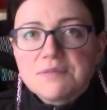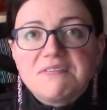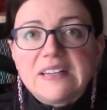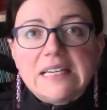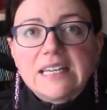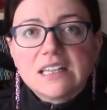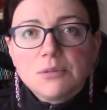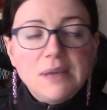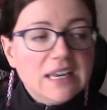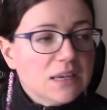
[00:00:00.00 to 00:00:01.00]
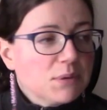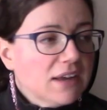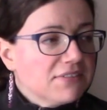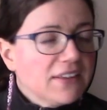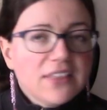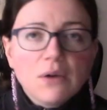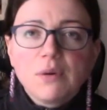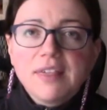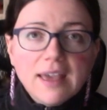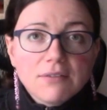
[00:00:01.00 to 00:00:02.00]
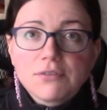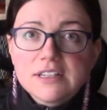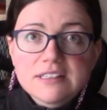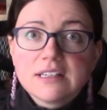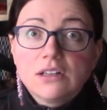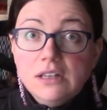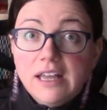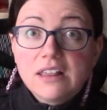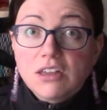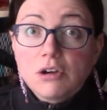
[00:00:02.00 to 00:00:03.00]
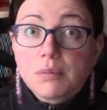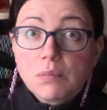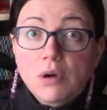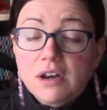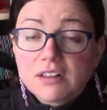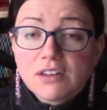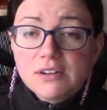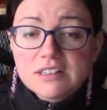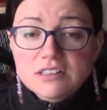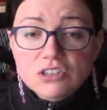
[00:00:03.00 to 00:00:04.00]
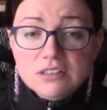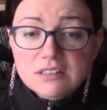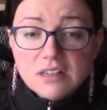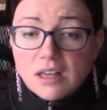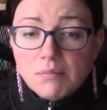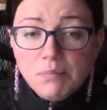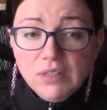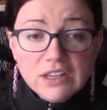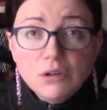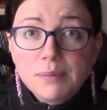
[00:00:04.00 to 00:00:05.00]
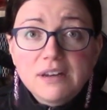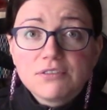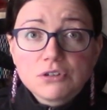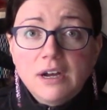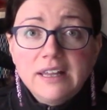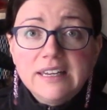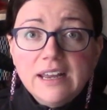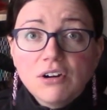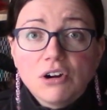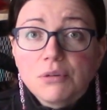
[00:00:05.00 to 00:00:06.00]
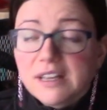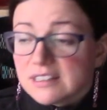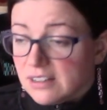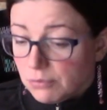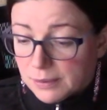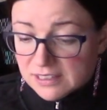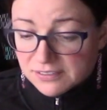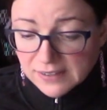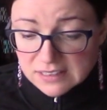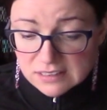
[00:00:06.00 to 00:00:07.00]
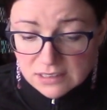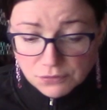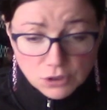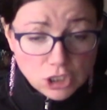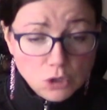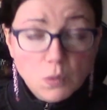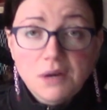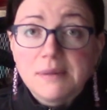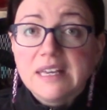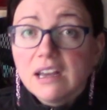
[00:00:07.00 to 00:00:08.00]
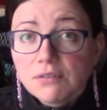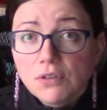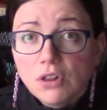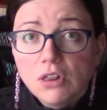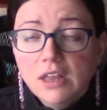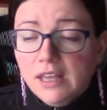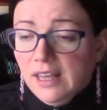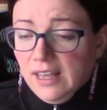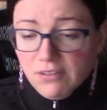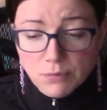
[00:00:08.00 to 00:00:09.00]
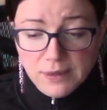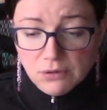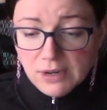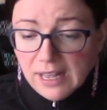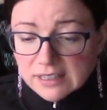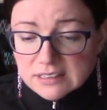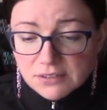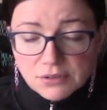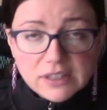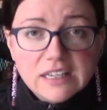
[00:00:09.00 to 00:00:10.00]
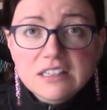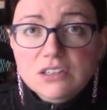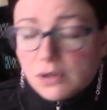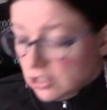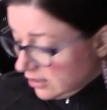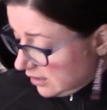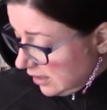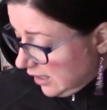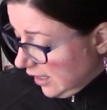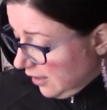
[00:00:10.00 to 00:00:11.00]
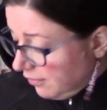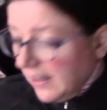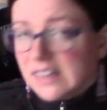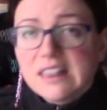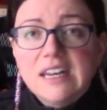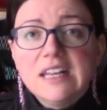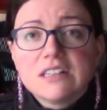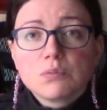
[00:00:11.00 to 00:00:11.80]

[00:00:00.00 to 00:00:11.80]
fiddling at the beginning, but I found that with every single light therapy product, there is just a little bit of trial and error because everybody's face is different. You want to be careful. Everybody reacts differently. So I just find that it's